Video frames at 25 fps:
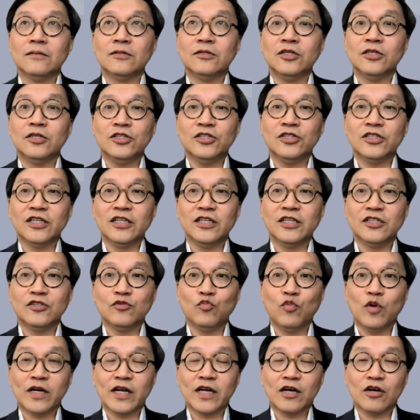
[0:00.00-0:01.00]
this is
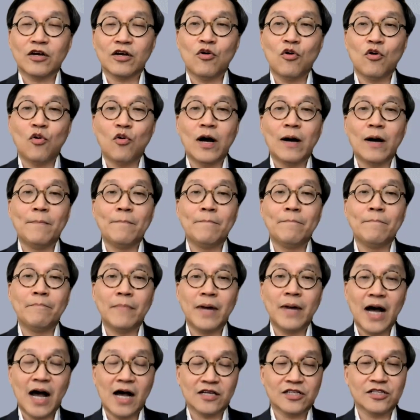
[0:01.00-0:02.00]
what I call a
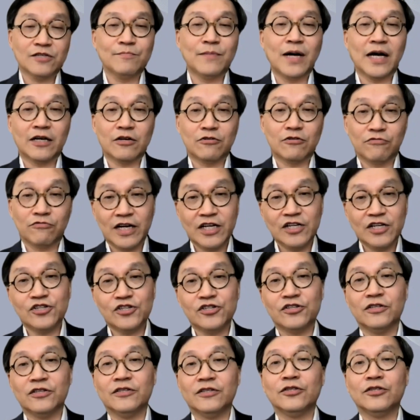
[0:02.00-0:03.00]
mass
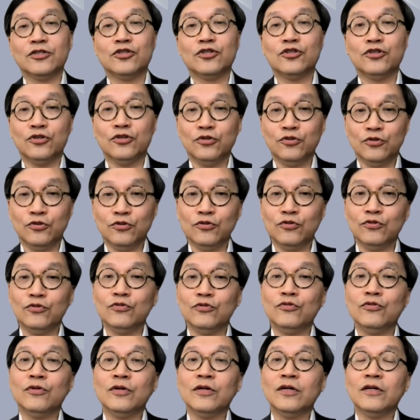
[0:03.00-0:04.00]
migration
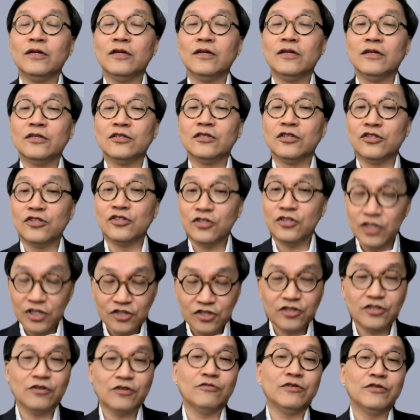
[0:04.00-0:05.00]
to the
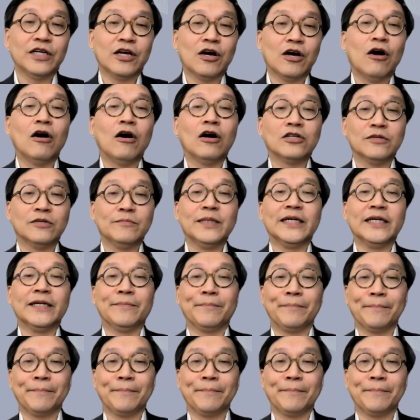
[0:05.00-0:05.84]
digital economy.